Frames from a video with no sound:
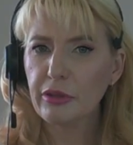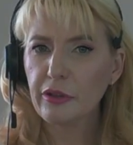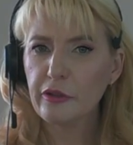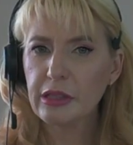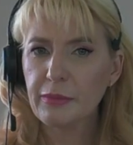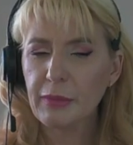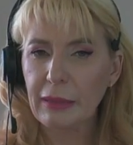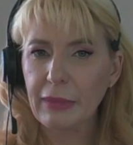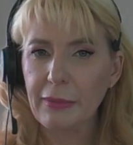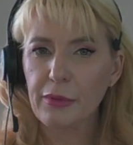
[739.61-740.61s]
A lot of
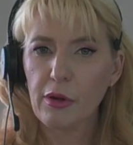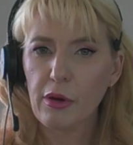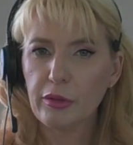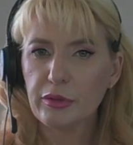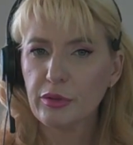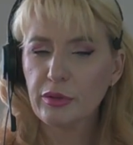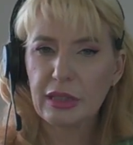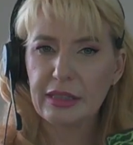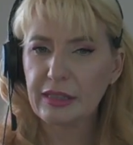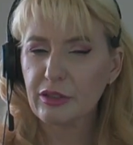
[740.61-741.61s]
like people are on
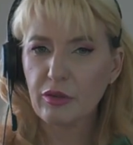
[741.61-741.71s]
like